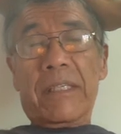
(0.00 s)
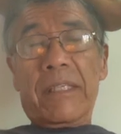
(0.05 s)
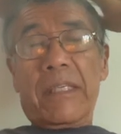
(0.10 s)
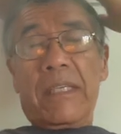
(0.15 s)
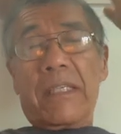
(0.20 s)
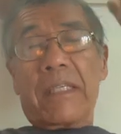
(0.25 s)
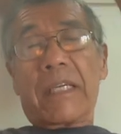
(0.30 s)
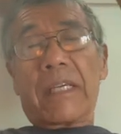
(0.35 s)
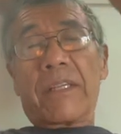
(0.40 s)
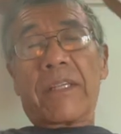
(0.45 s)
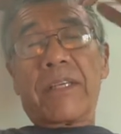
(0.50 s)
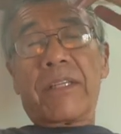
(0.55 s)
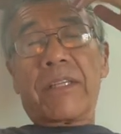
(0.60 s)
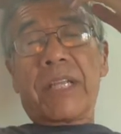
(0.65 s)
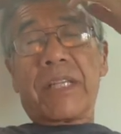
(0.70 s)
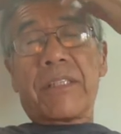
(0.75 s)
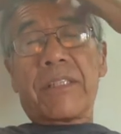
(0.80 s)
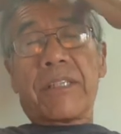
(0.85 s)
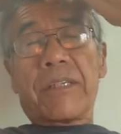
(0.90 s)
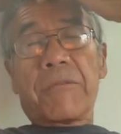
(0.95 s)
And I think
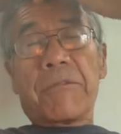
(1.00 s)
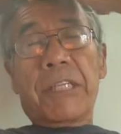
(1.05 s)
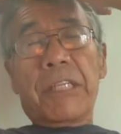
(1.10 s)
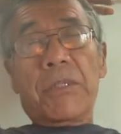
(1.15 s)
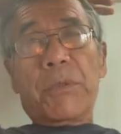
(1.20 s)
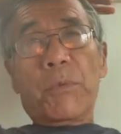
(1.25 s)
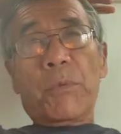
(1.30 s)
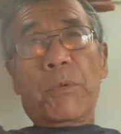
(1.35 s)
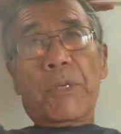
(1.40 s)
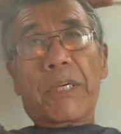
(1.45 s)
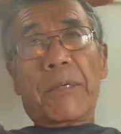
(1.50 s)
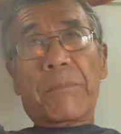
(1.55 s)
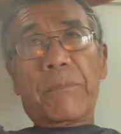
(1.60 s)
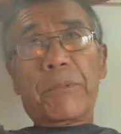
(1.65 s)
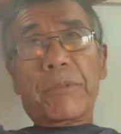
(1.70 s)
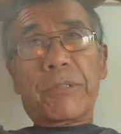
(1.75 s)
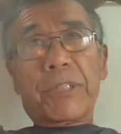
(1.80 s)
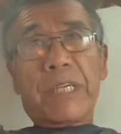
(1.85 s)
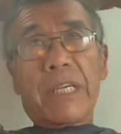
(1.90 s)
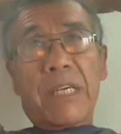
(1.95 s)
that's the reason why
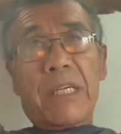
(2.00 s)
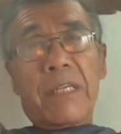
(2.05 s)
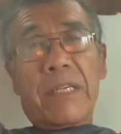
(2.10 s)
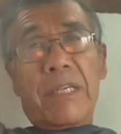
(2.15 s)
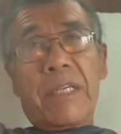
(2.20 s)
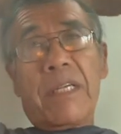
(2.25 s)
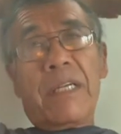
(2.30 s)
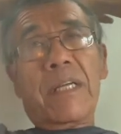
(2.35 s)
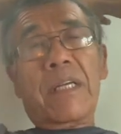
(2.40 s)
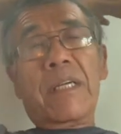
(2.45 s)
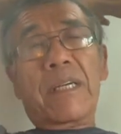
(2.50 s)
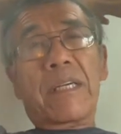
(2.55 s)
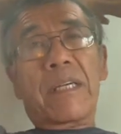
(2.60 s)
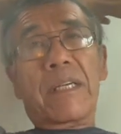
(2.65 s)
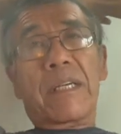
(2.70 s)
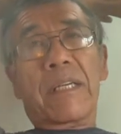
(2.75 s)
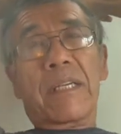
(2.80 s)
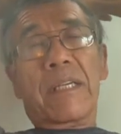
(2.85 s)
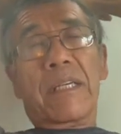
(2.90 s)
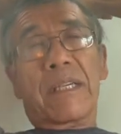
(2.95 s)
Buddha
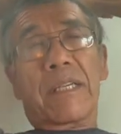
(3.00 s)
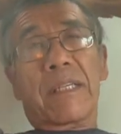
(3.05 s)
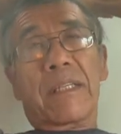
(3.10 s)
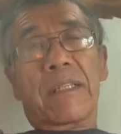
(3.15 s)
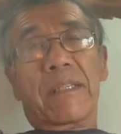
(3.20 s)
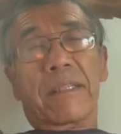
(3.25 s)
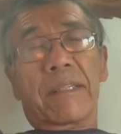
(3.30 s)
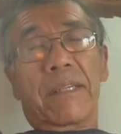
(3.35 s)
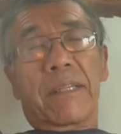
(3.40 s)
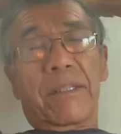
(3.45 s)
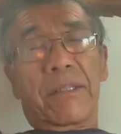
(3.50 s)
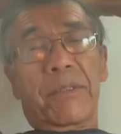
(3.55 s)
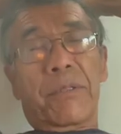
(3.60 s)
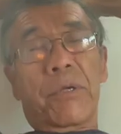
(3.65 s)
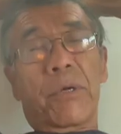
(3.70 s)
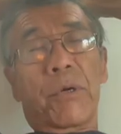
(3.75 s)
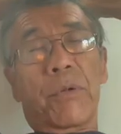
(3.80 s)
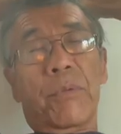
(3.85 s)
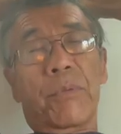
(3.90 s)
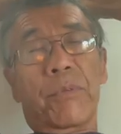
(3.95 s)
is
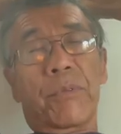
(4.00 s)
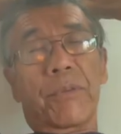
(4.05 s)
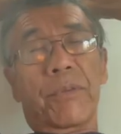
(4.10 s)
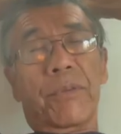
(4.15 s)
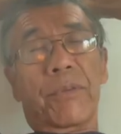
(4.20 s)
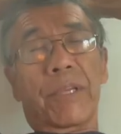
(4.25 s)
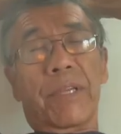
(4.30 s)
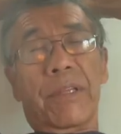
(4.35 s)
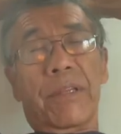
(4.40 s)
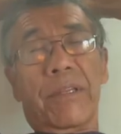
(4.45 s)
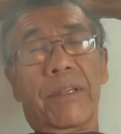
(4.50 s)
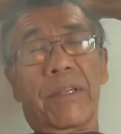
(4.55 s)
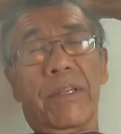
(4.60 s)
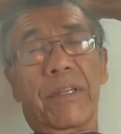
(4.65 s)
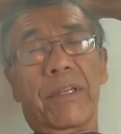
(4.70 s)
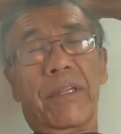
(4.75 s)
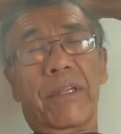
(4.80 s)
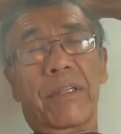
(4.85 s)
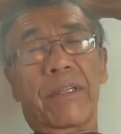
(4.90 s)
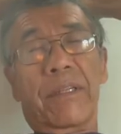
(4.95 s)
known that
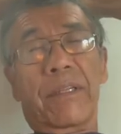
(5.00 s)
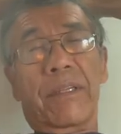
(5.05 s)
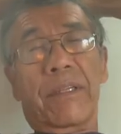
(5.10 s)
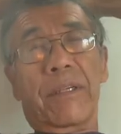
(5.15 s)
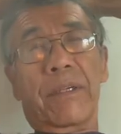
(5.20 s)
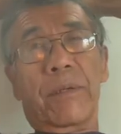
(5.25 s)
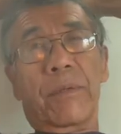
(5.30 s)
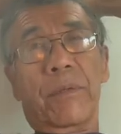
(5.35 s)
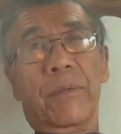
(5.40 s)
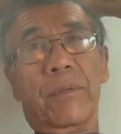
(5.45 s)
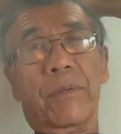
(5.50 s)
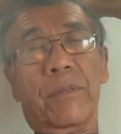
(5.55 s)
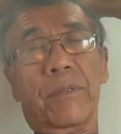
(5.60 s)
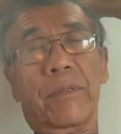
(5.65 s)
he didn't